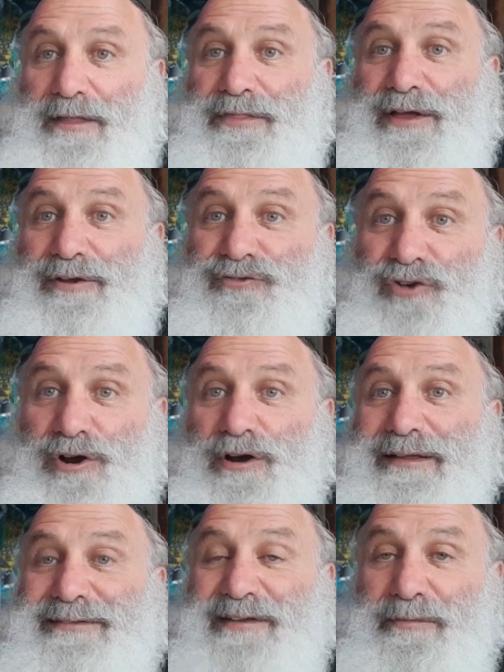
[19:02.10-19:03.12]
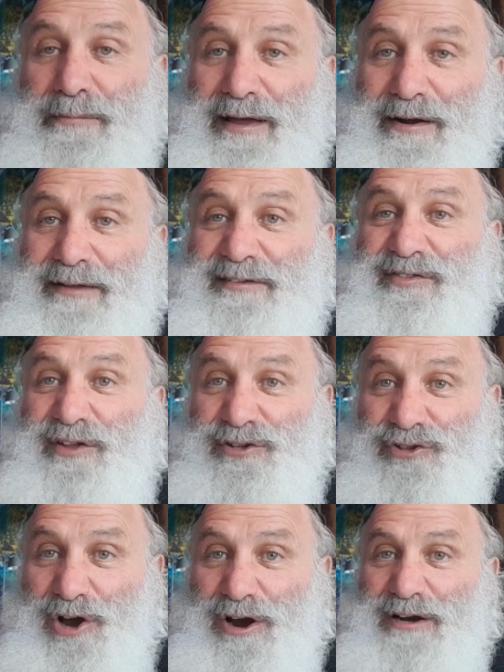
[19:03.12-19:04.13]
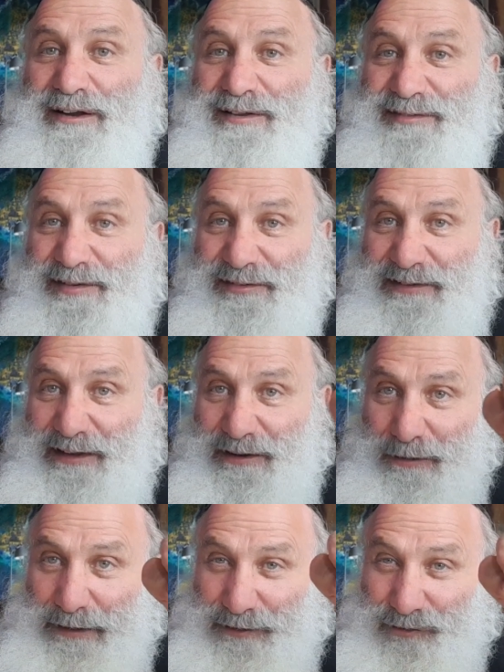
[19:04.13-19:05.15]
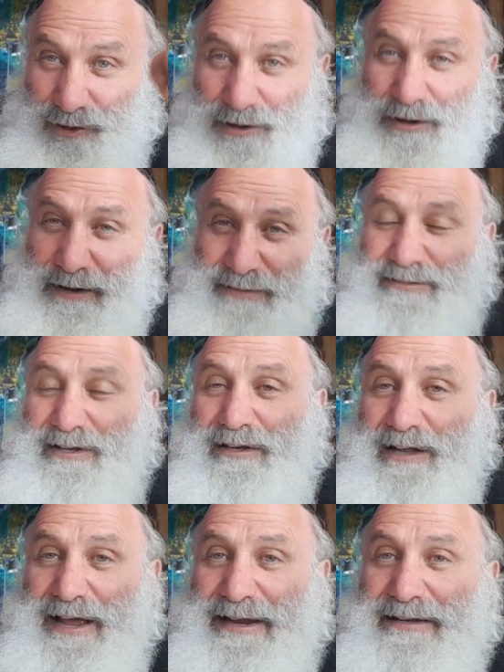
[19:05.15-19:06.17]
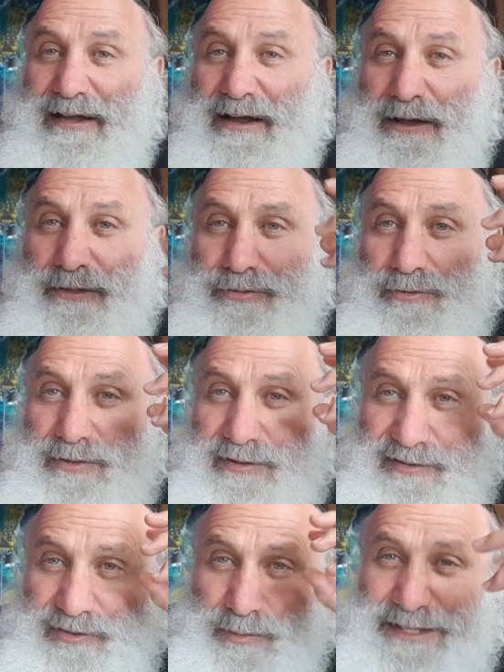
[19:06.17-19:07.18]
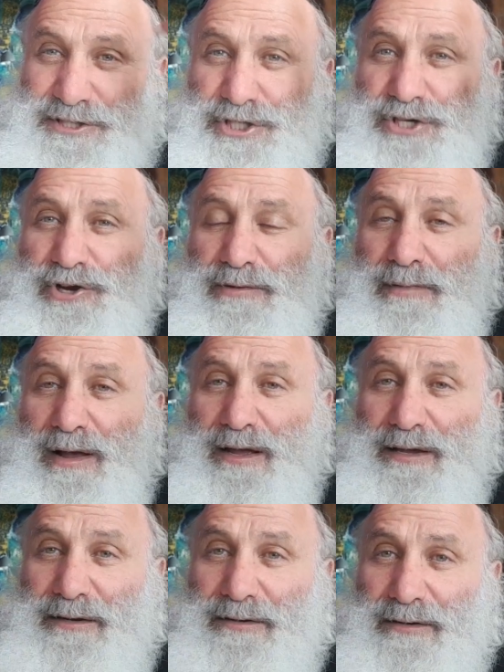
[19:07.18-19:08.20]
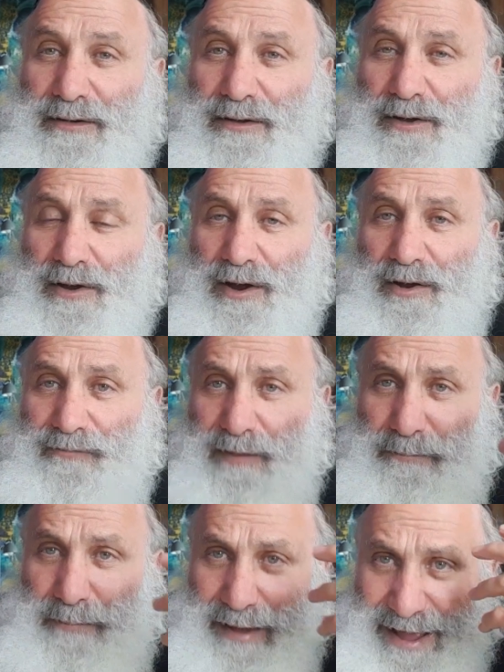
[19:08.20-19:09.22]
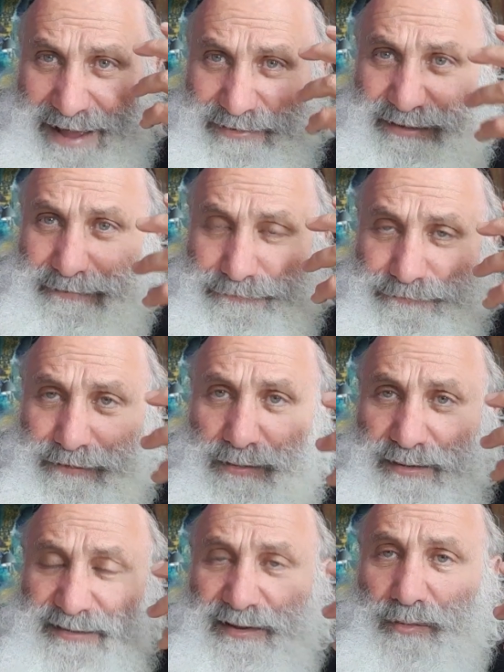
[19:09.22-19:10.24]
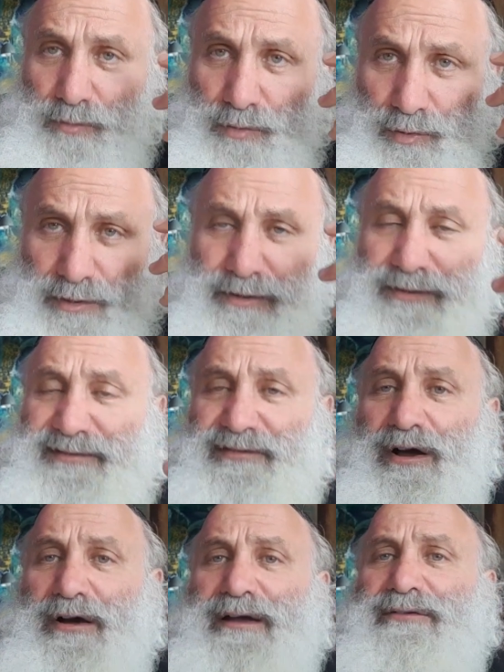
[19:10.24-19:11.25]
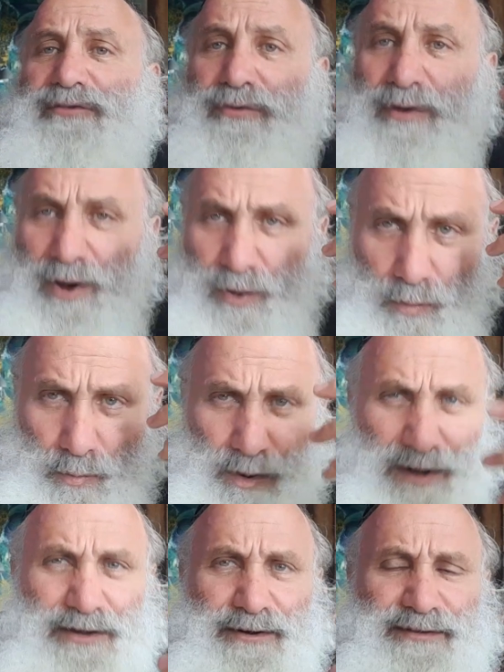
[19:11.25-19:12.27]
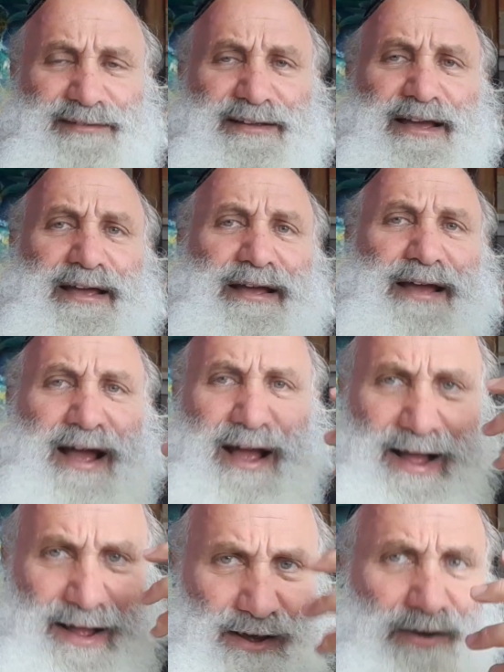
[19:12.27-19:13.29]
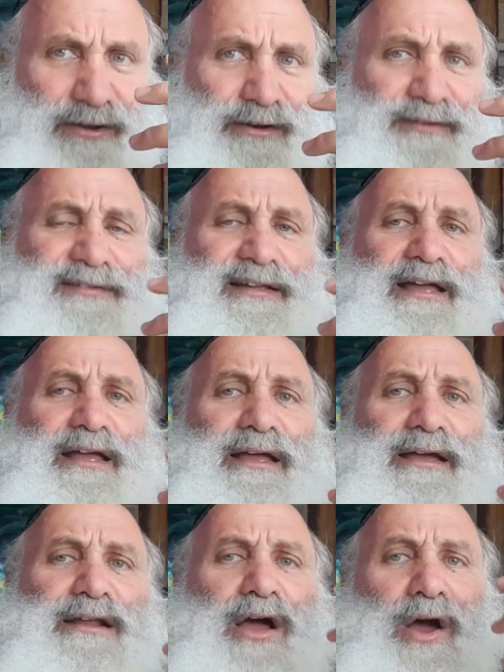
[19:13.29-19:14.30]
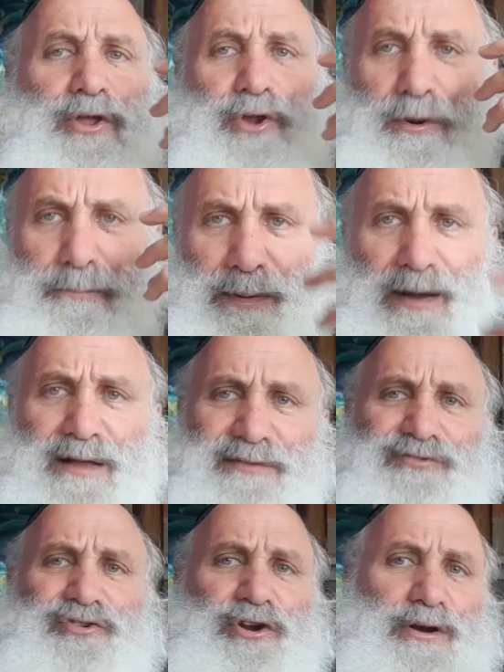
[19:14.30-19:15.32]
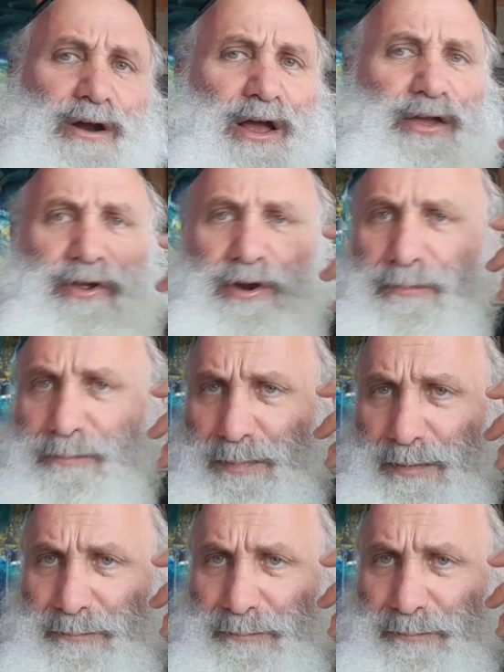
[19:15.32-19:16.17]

They're turned into merits. The darkness is literally turned into light through the switch in your mind. By having the focus on who you're talking to, what you're saying, how you're saying it, your posture, you're